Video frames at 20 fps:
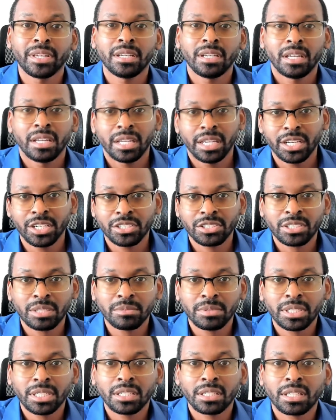Here's
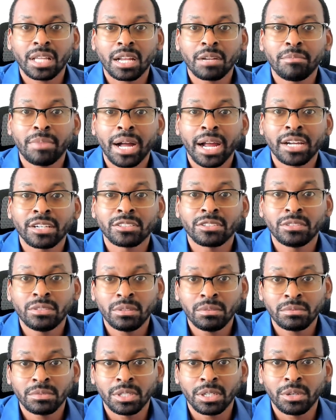something a lot of buyers
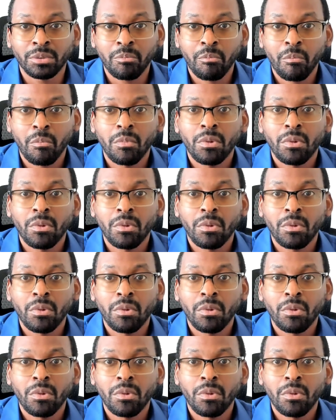don't know.